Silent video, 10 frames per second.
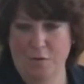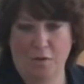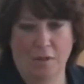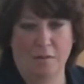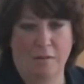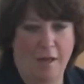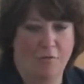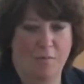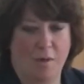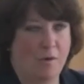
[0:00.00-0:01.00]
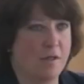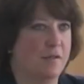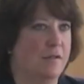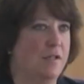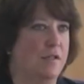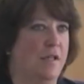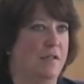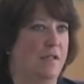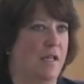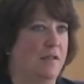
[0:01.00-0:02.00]
can have my presentation
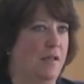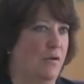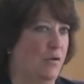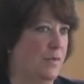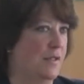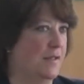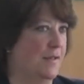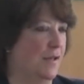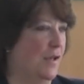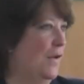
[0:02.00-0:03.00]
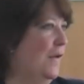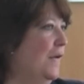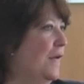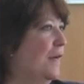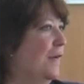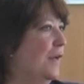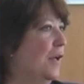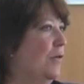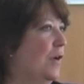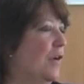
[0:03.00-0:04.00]
at the end. I hope it's
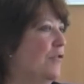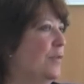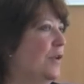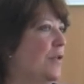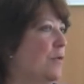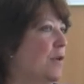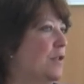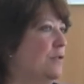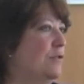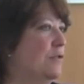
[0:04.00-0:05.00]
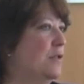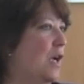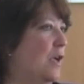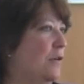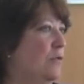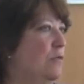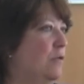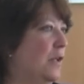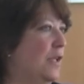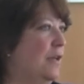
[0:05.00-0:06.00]
clear enough, but otherwise you just
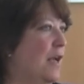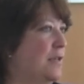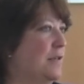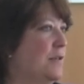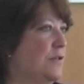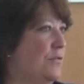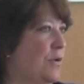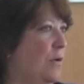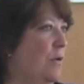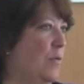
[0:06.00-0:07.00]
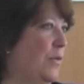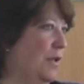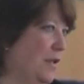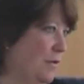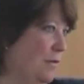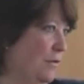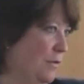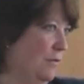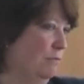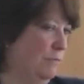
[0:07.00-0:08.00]
Google in licenses for Europe and
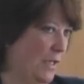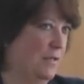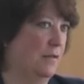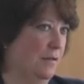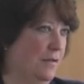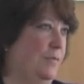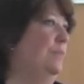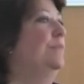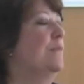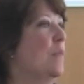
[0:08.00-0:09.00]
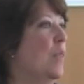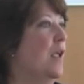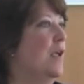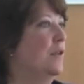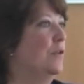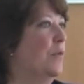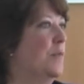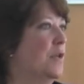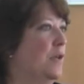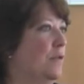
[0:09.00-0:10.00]
you get the
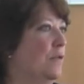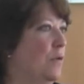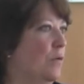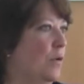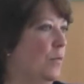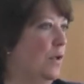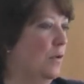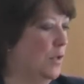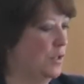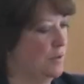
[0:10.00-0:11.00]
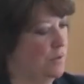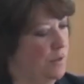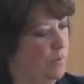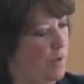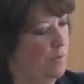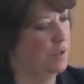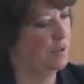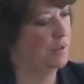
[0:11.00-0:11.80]
website of the European Commission. So they publish